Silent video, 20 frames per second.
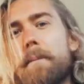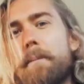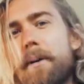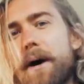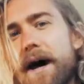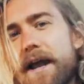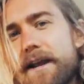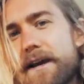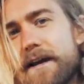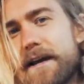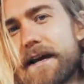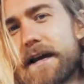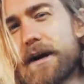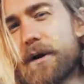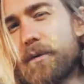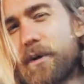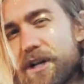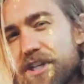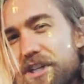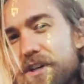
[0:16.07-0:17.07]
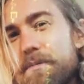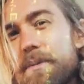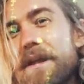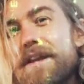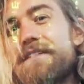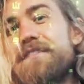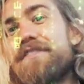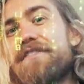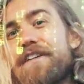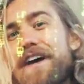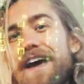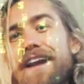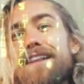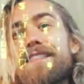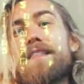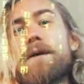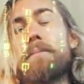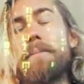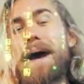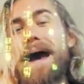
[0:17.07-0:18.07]
but what you've been fed
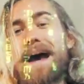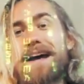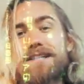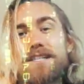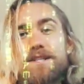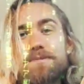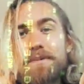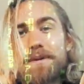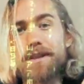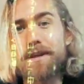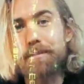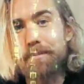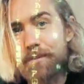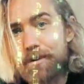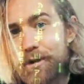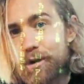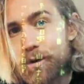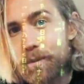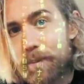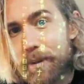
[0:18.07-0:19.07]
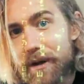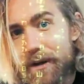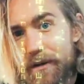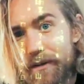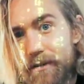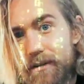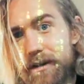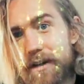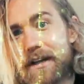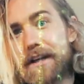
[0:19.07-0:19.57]
in the past has been the blue pill.